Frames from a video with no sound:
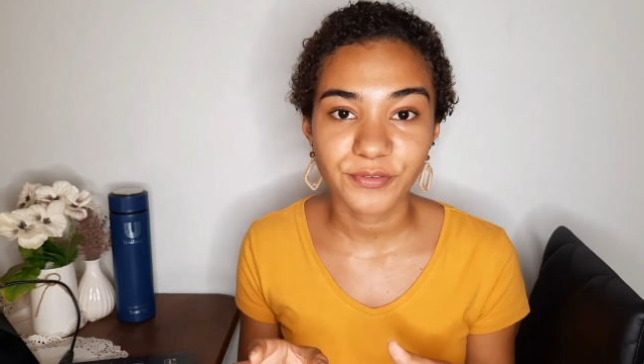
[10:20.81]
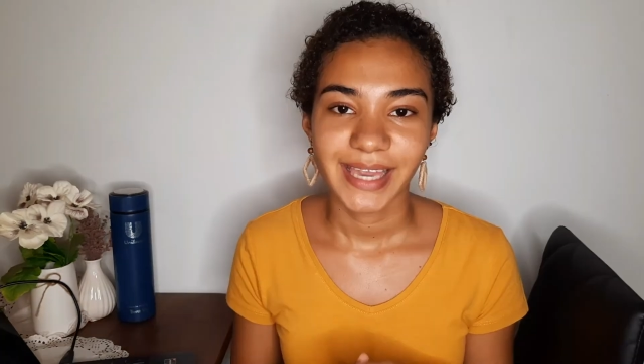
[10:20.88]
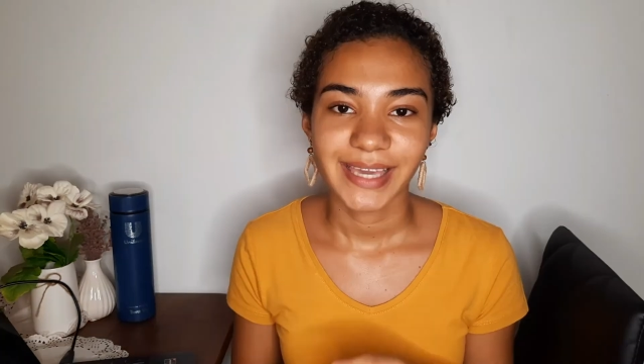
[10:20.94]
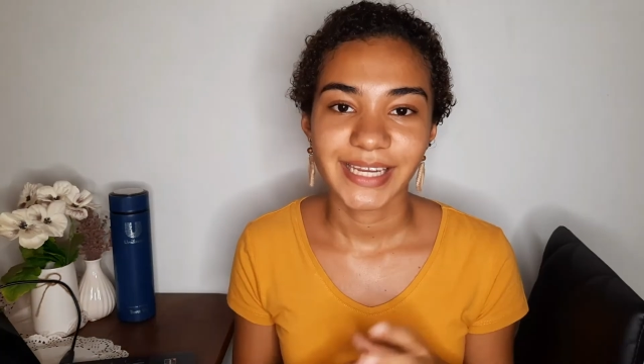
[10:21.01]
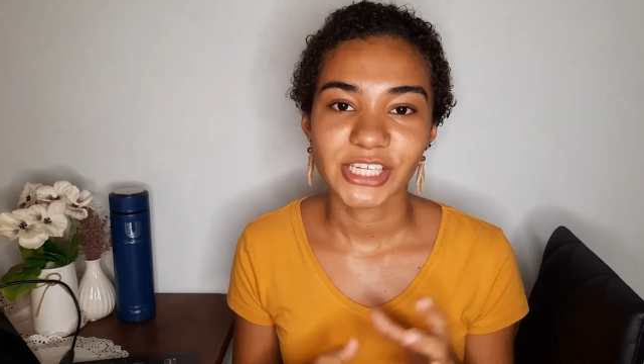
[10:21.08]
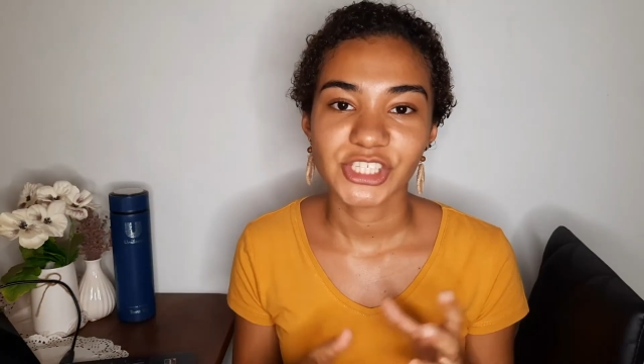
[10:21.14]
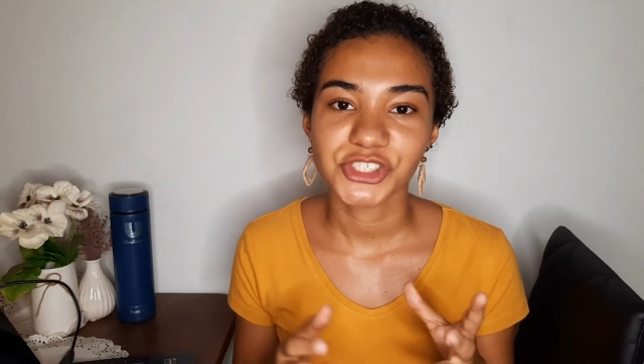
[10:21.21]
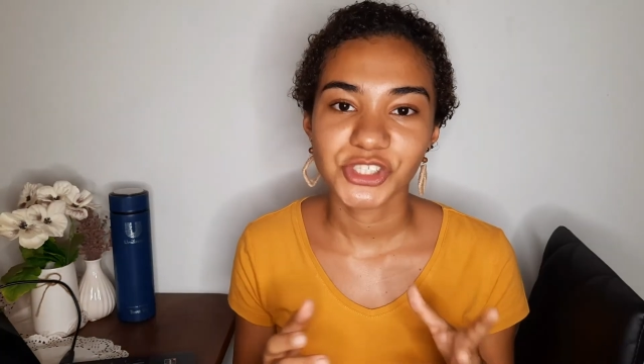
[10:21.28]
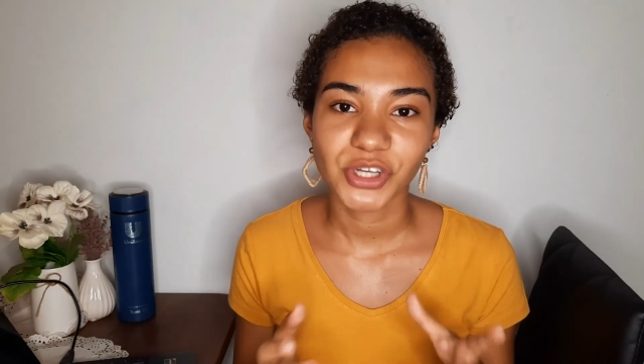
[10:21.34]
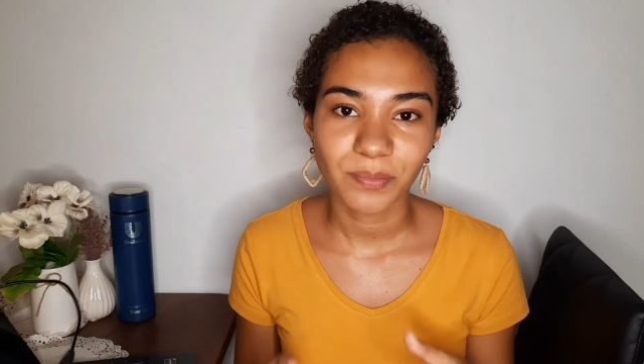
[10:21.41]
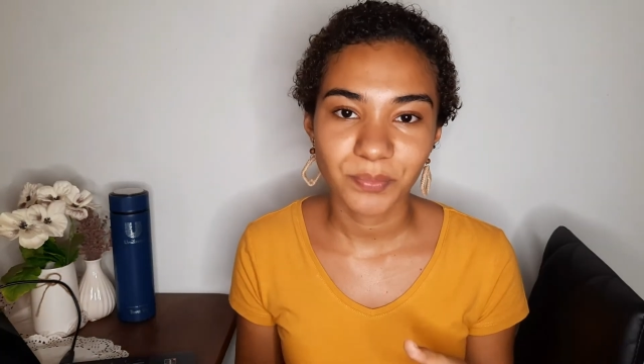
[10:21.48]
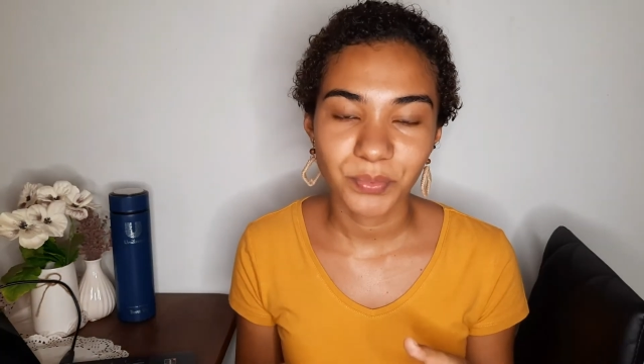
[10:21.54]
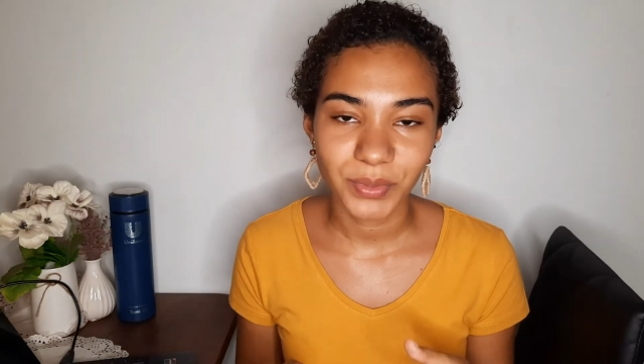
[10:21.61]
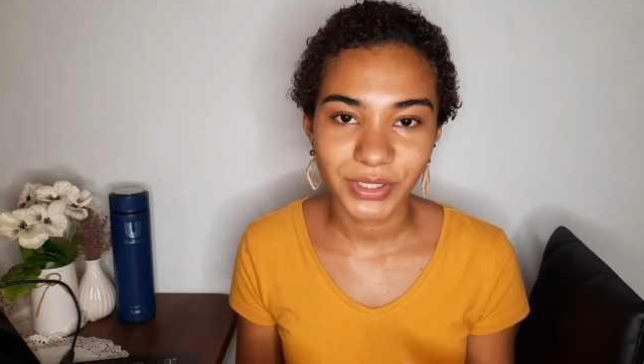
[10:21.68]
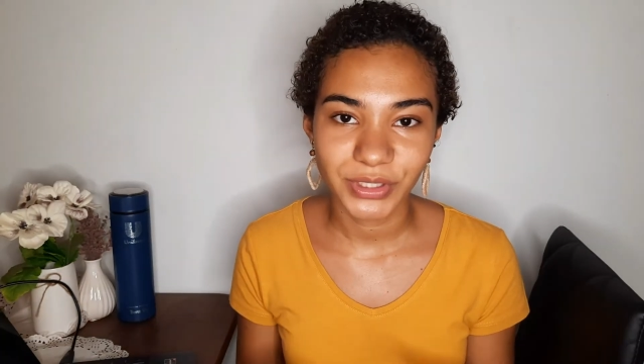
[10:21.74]
in a
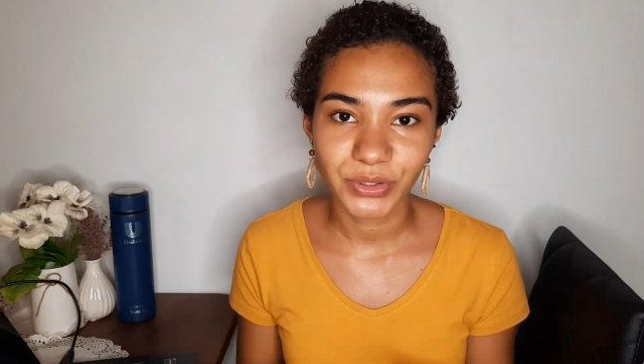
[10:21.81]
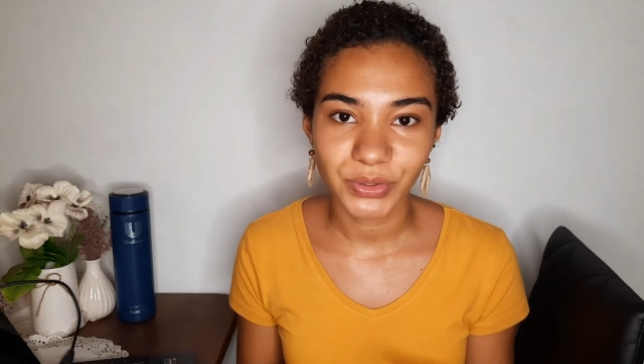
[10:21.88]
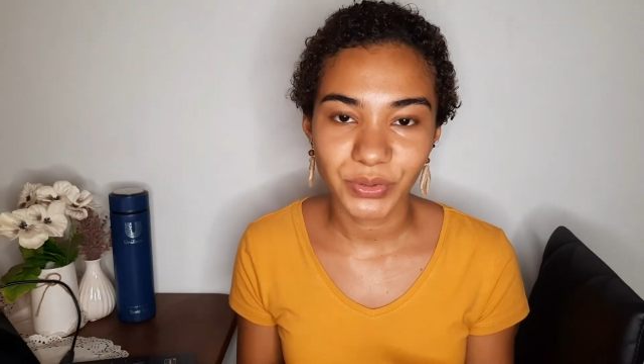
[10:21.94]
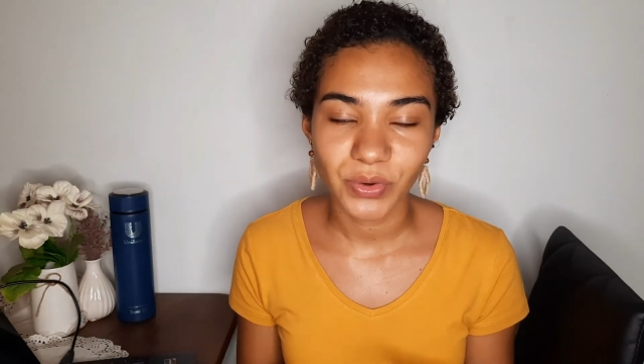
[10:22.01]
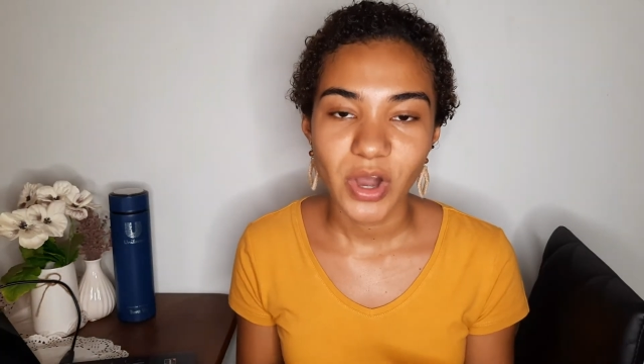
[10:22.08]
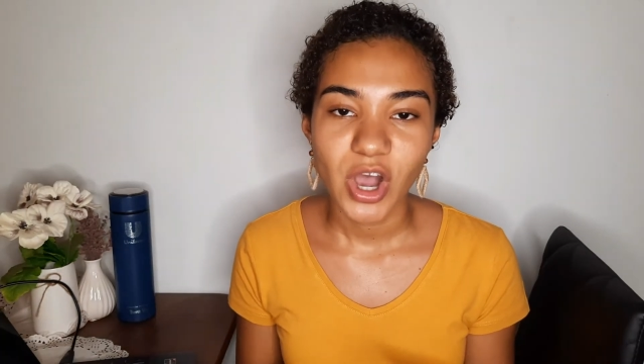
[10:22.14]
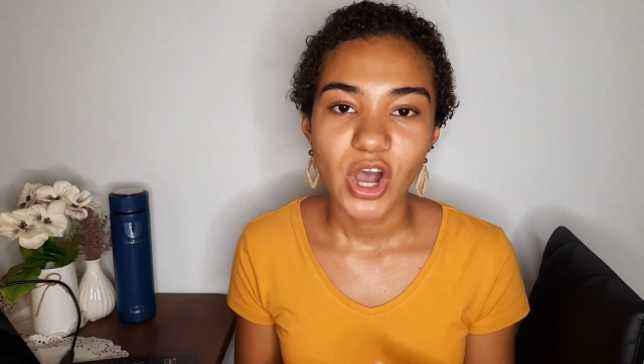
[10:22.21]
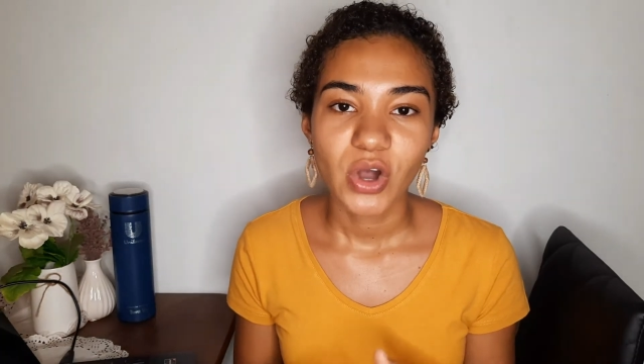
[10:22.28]
shop window